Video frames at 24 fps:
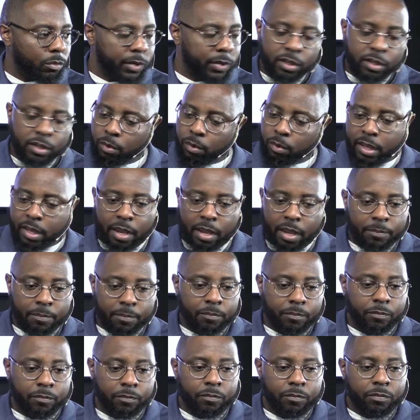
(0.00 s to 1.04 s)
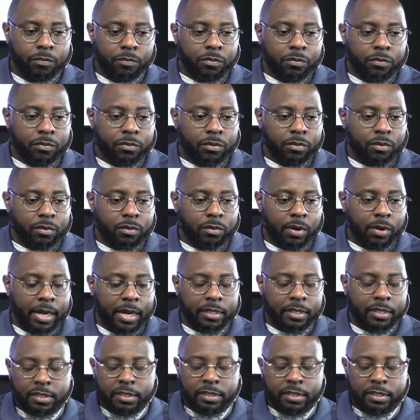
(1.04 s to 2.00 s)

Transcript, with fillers: We know that. Right?